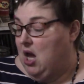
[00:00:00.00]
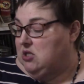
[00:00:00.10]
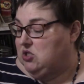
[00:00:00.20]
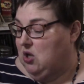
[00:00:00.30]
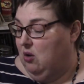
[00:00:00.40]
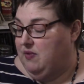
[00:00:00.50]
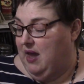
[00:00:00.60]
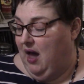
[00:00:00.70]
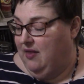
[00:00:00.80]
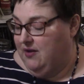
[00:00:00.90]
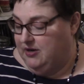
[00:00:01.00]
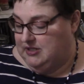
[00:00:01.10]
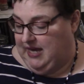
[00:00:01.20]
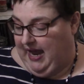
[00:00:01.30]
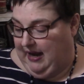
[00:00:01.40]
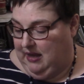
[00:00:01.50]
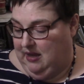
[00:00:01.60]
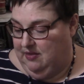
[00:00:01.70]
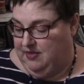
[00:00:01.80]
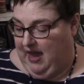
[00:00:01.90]
So the other deck
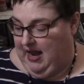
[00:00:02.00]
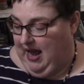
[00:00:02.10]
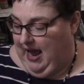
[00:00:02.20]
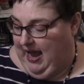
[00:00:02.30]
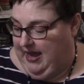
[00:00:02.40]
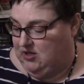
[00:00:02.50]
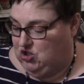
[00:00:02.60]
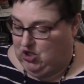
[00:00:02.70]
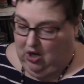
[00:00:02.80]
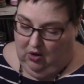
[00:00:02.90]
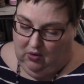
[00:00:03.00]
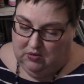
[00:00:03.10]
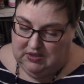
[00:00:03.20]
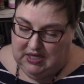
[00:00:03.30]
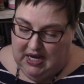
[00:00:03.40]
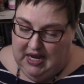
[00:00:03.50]
that I chose